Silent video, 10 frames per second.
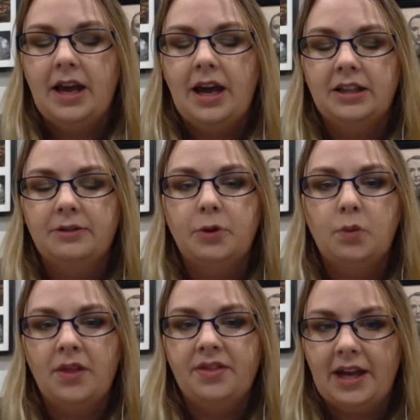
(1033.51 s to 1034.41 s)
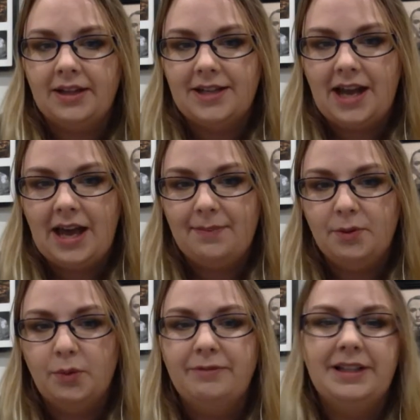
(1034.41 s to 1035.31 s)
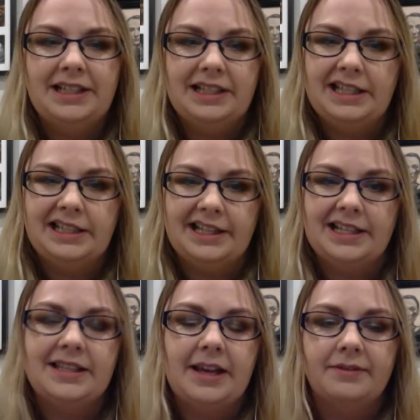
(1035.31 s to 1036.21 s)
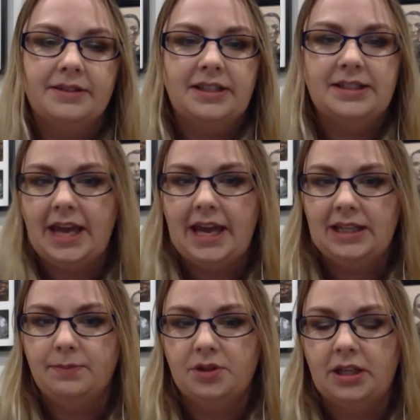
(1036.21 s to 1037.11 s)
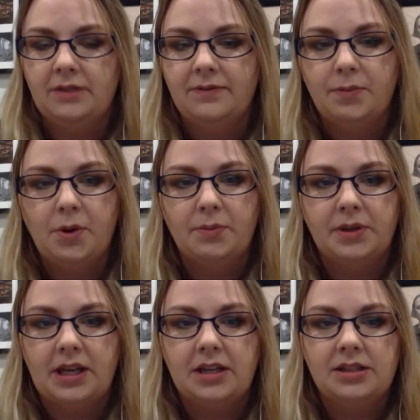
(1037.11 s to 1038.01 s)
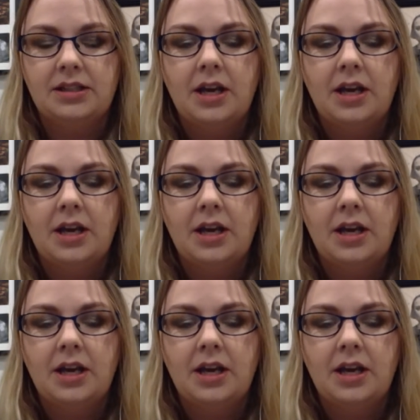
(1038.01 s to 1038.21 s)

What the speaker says: And if we want that to happen, we really need kind of 70 to 80% of the population